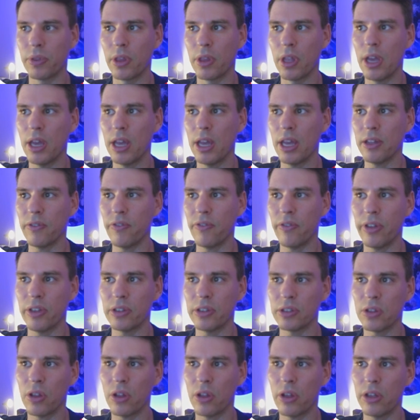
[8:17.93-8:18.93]
if
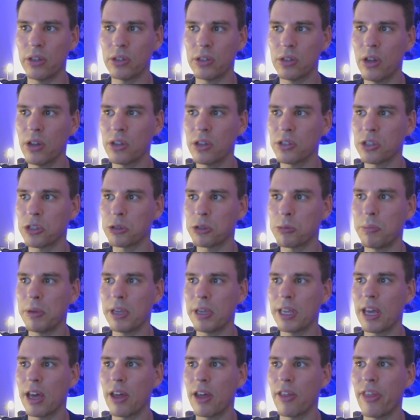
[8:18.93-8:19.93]
as, as long as it's
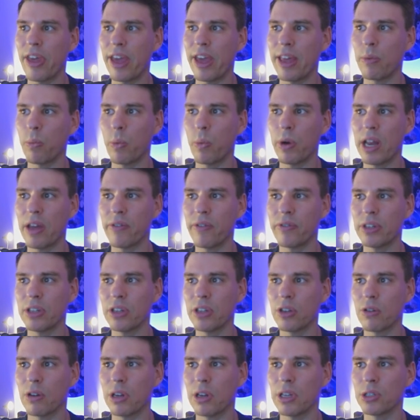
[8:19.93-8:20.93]
bigger than whatever
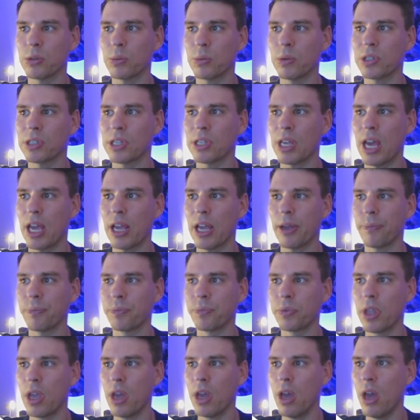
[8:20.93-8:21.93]
degrees we say.
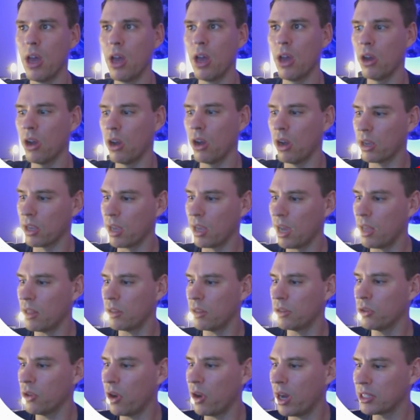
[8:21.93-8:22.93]
Okay,
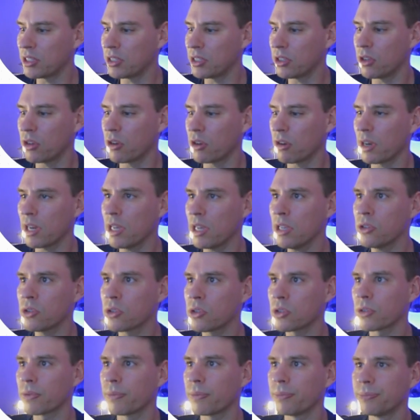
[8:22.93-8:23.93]
90
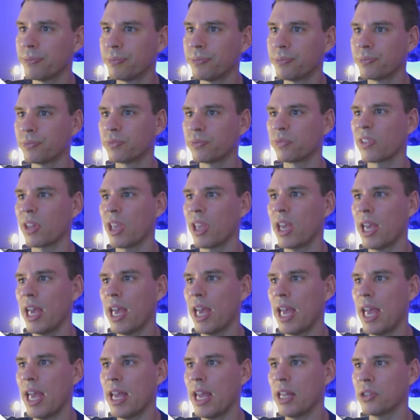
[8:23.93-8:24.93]
degrees
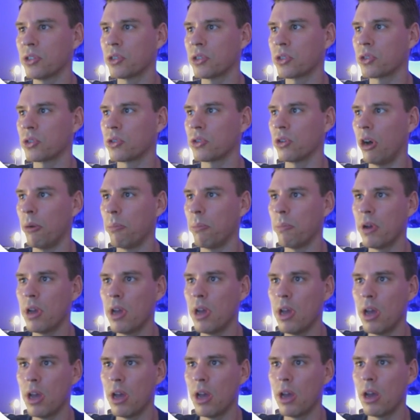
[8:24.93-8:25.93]
and stop.
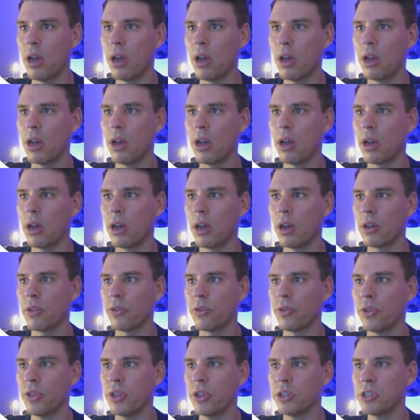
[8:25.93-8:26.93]

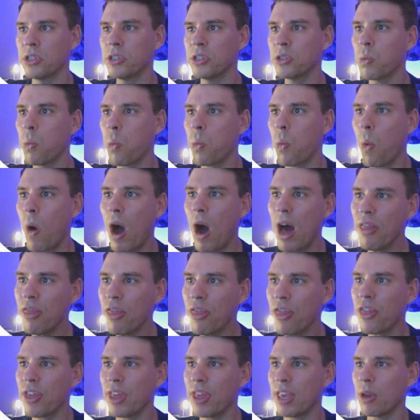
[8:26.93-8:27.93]
There's just one
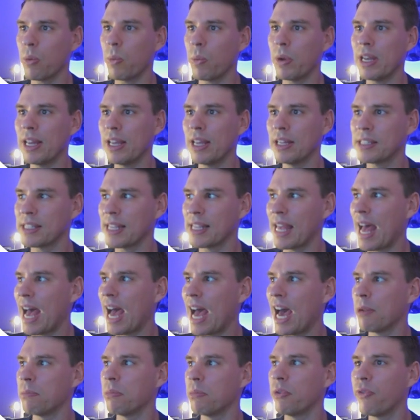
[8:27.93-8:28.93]
thing we need to
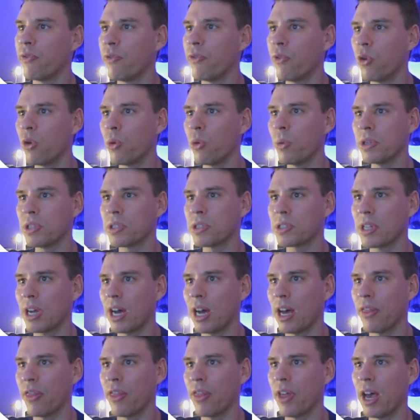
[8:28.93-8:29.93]
add before we
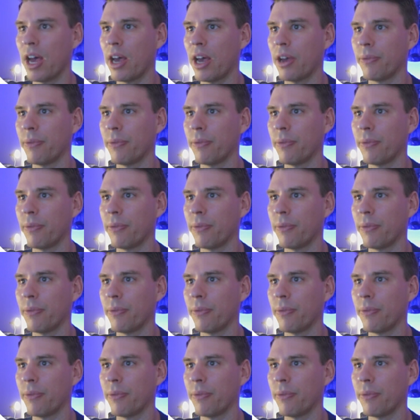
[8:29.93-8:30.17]
start that